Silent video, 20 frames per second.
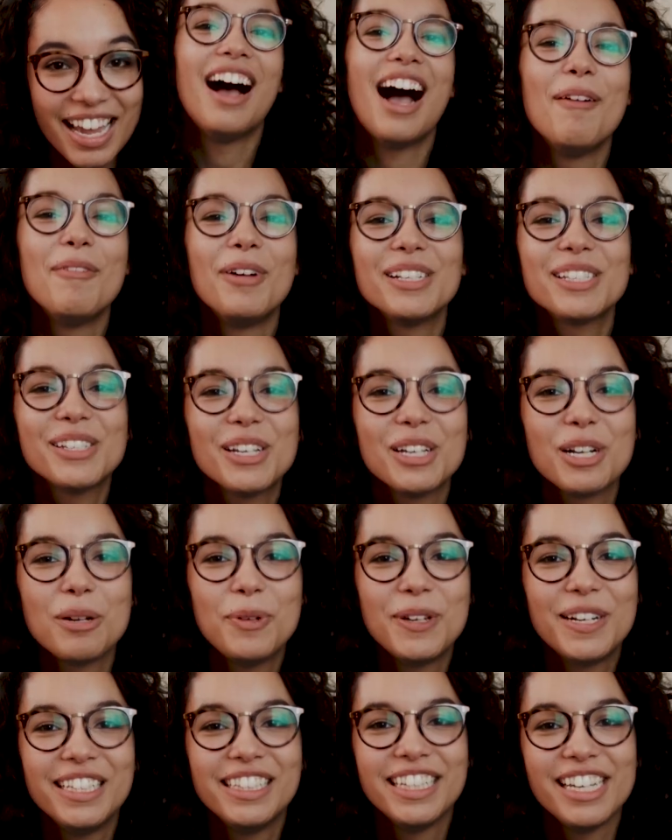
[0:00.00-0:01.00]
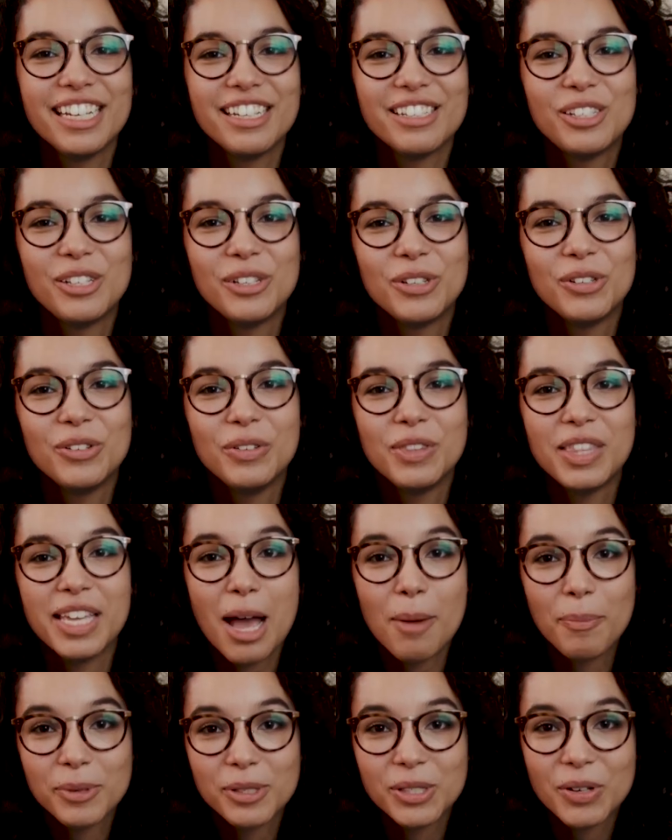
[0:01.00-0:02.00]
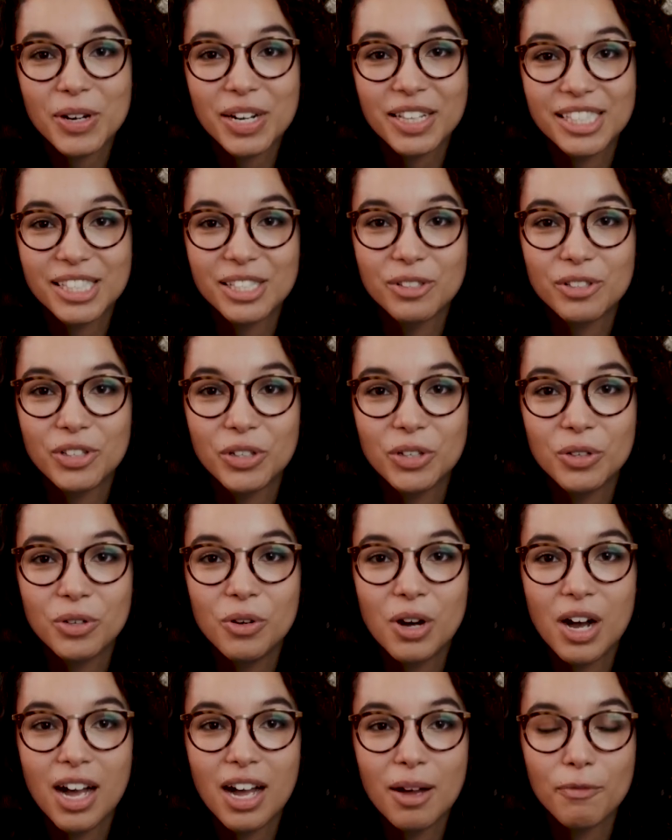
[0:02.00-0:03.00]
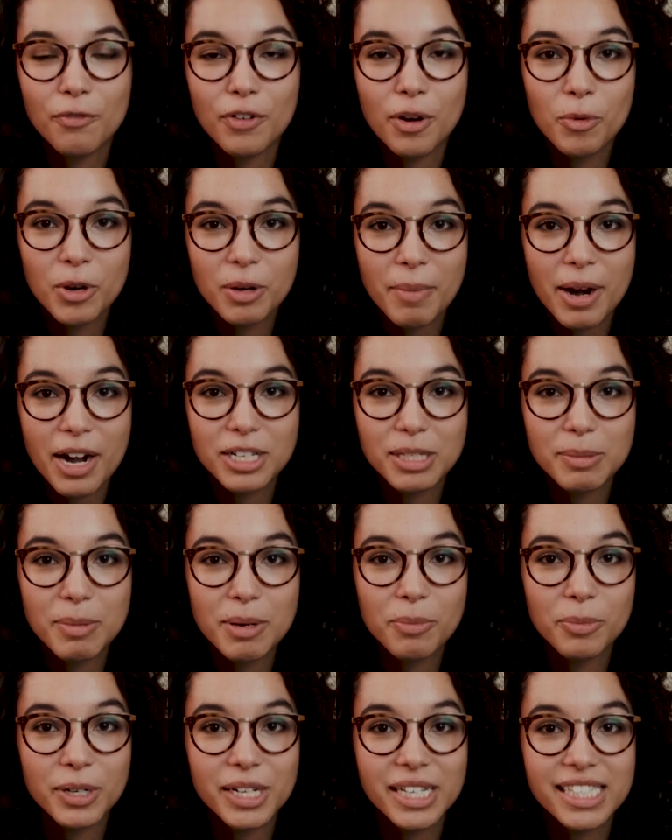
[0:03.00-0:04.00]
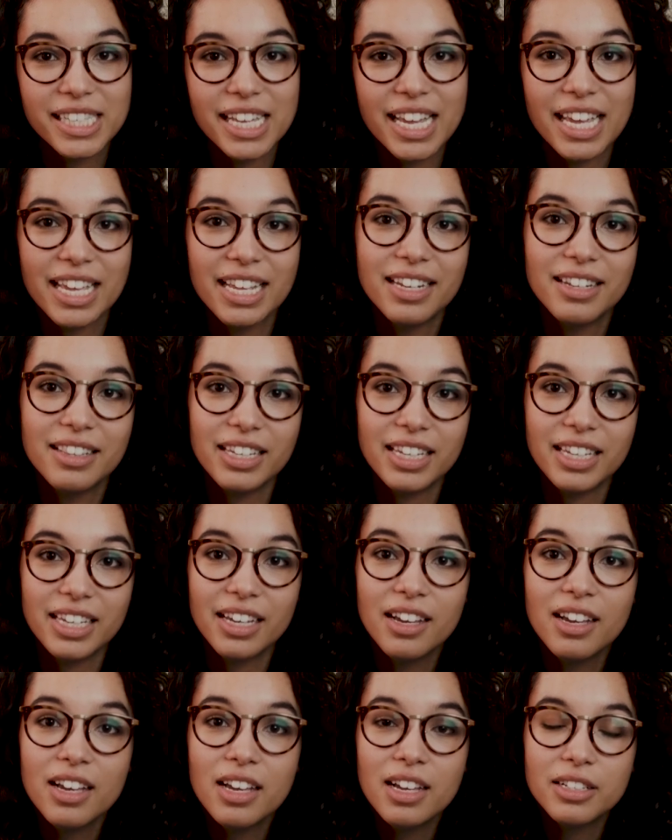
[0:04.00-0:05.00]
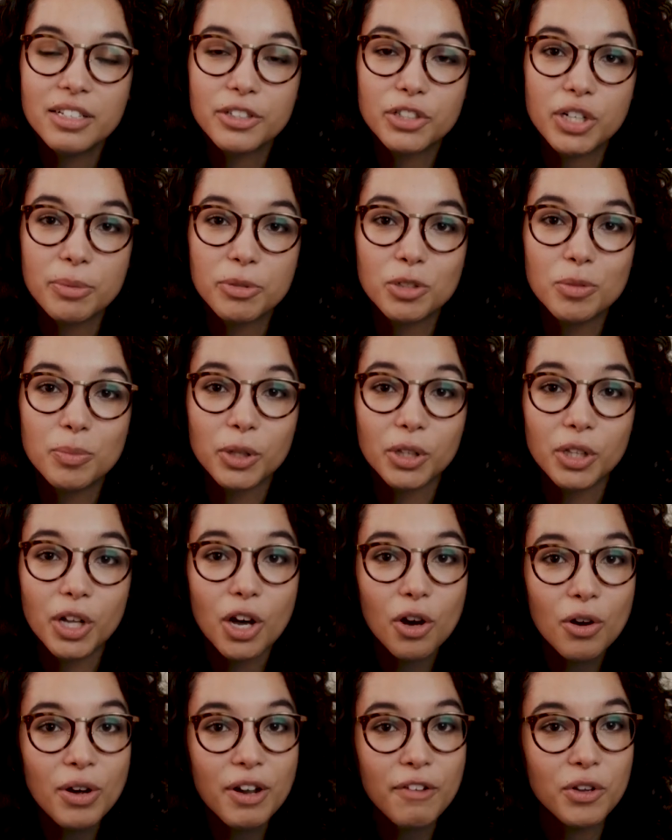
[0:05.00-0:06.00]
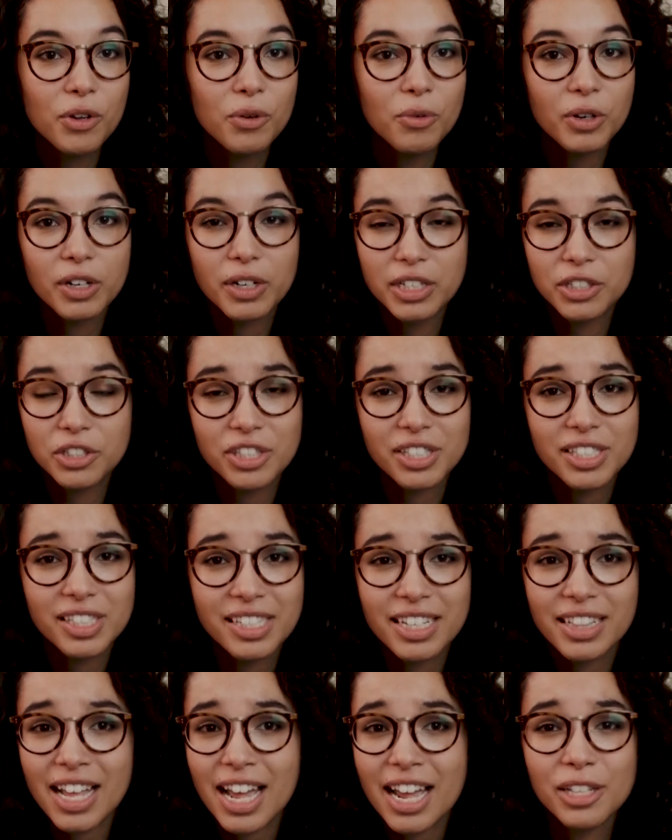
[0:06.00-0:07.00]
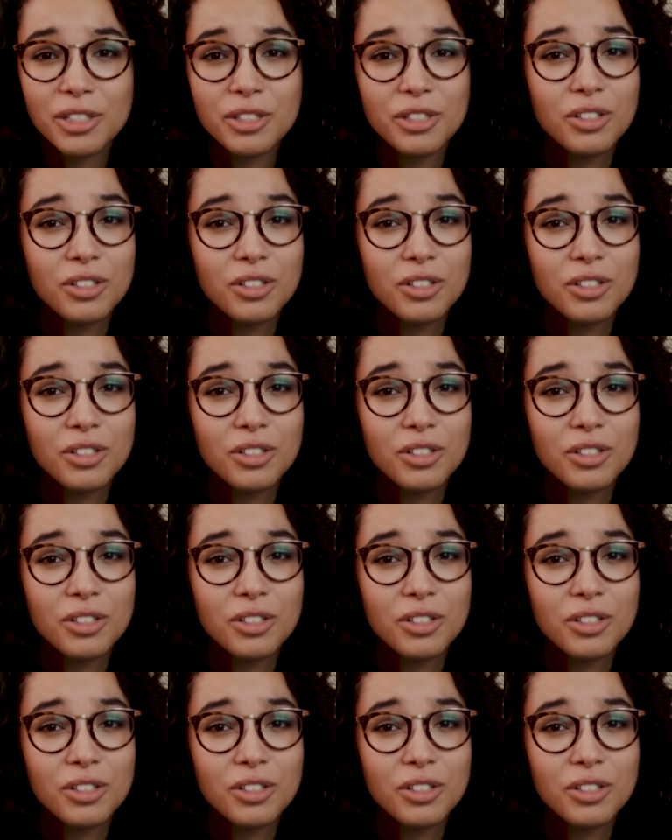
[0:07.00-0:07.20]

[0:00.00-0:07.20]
And I'm also going to put a link to the episode I listened to from When Myers Met Briggs in the description below if you weren't interested in that.